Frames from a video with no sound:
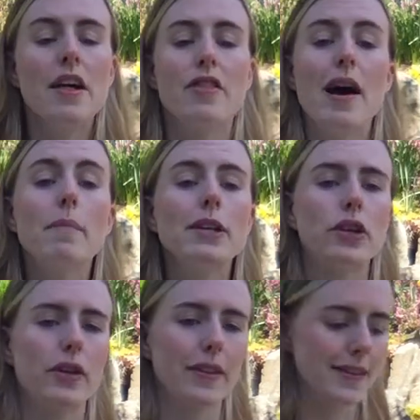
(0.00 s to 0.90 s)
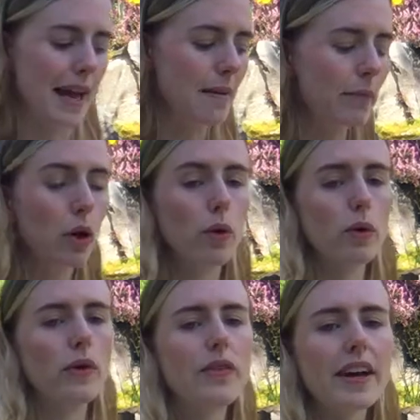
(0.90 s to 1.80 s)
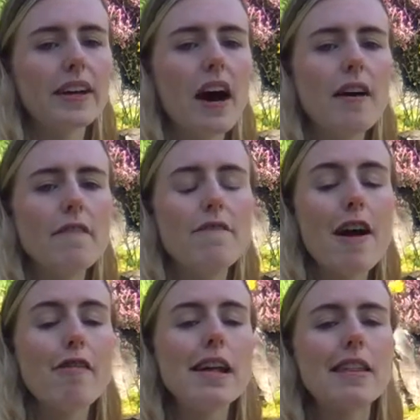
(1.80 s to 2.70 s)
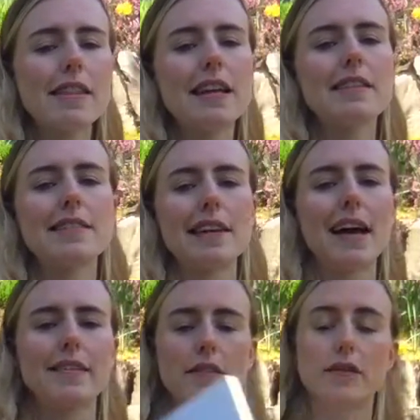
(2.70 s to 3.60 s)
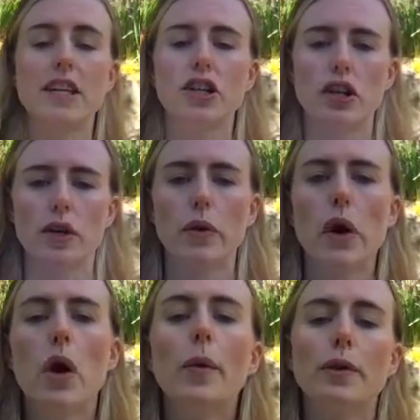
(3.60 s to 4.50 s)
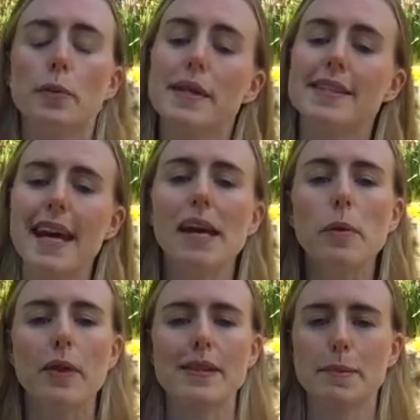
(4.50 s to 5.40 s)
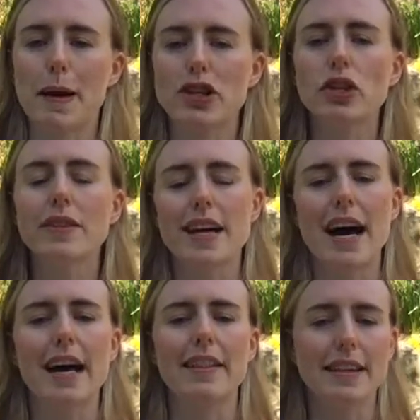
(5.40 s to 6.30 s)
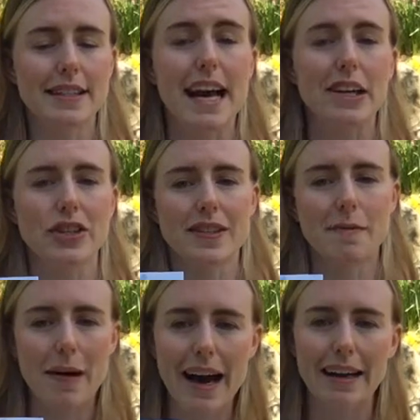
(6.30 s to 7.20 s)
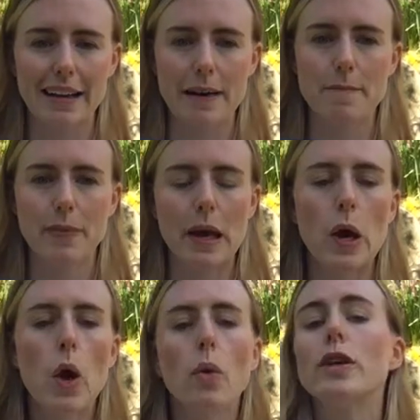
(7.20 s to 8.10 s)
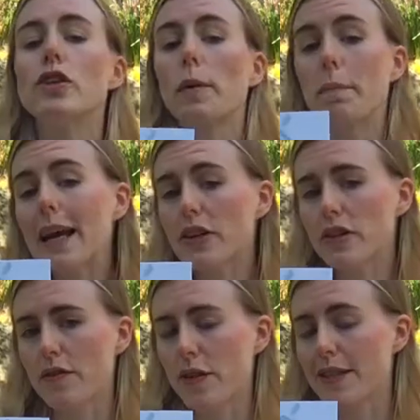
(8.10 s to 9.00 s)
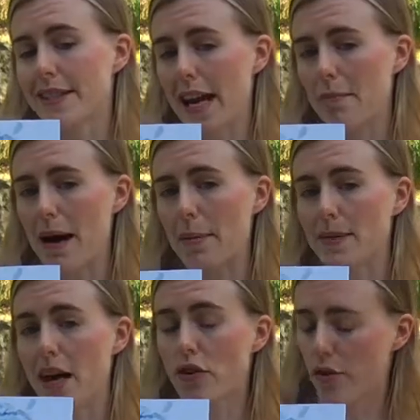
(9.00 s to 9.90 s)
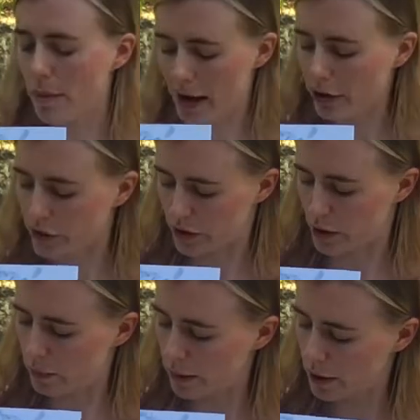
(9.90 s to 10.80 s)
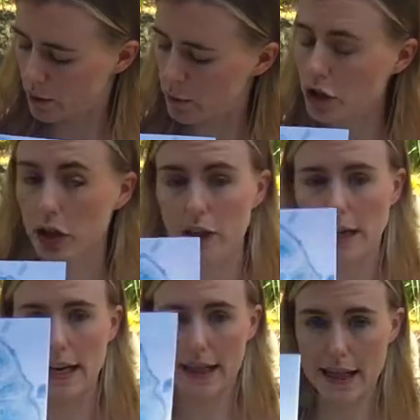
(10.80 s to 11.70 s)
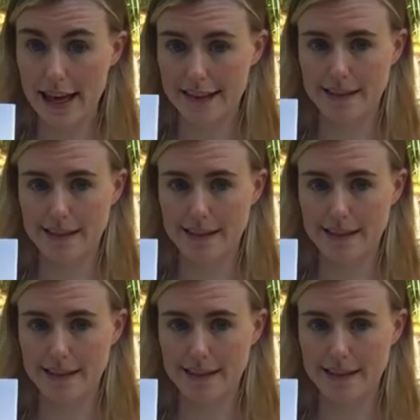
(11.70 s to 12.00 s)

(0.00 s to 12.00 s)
Then we took the same cords and cut very thin slices of tissue, which we stained with a special dye that attaches to myelin. We took pictures of the stain mats under a microscope which looked like this.